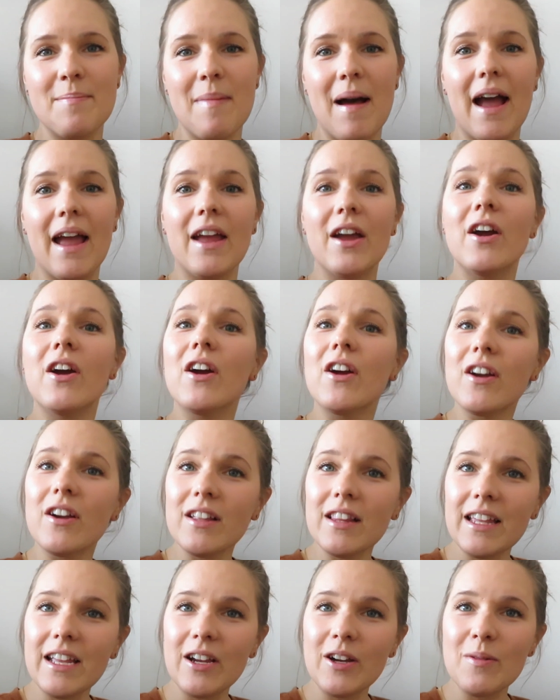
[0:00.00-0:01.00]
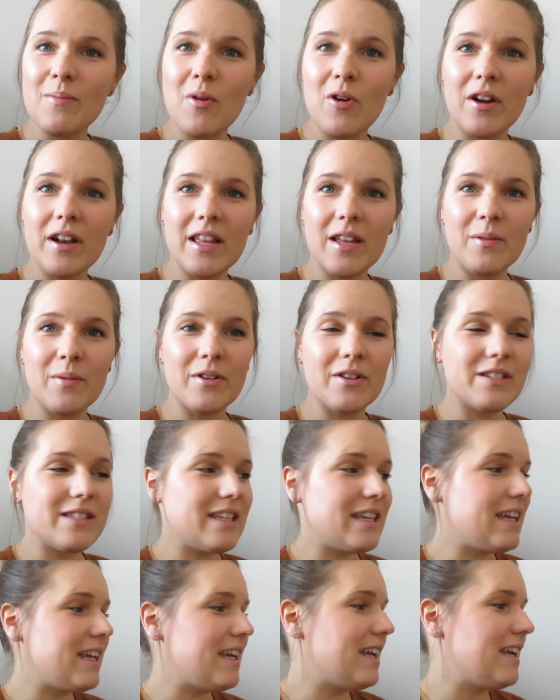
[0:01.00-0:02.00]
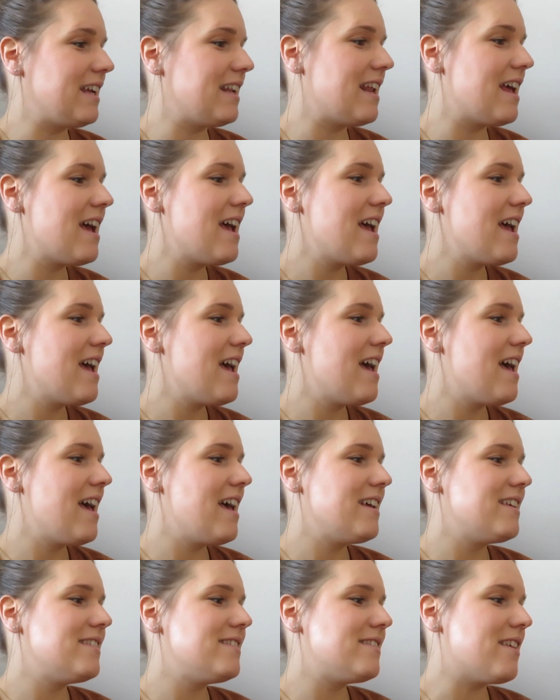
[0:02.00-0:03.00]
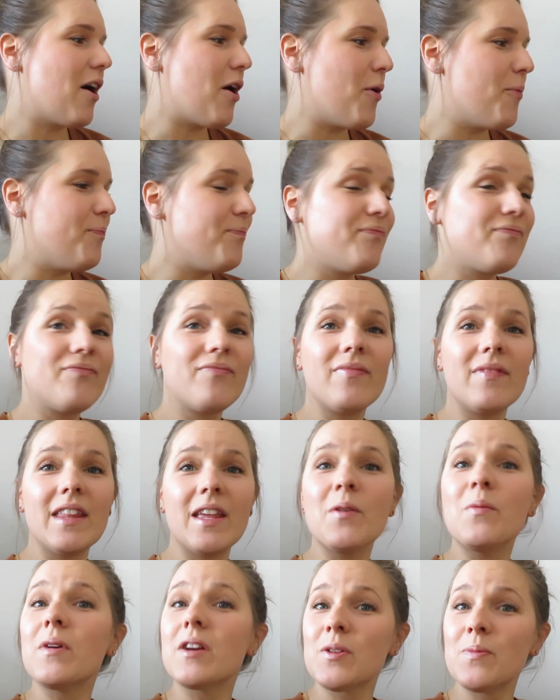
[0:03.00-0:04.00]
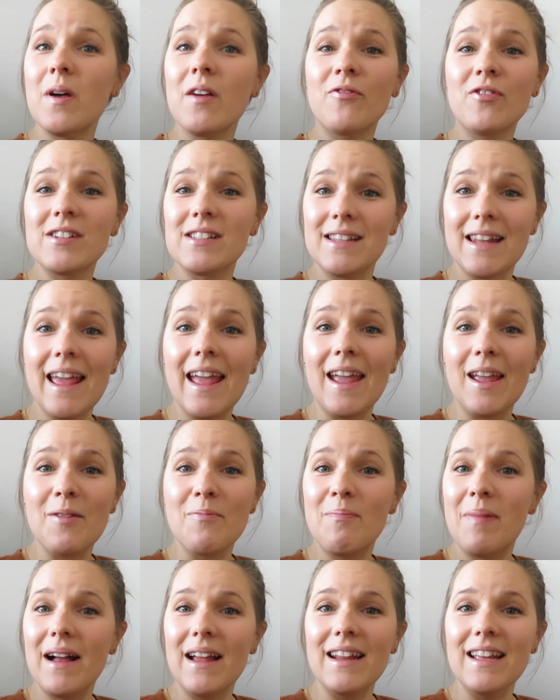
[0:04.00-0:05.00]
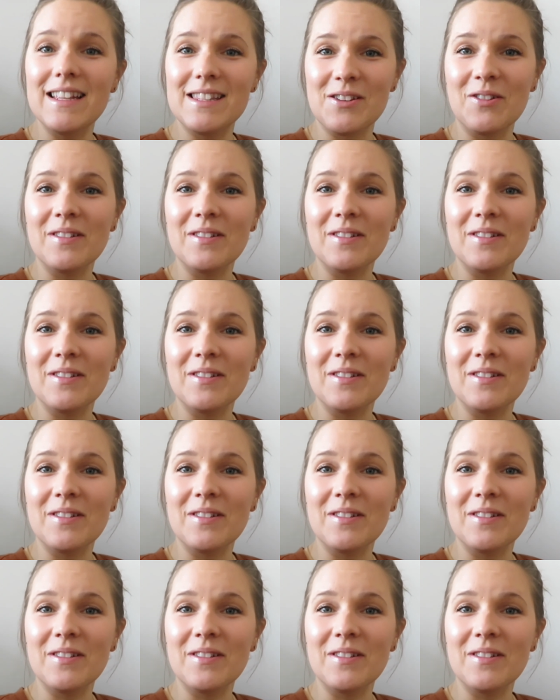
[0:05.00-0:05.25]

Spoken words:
my earlier morning routine. So it worked well for today, but it's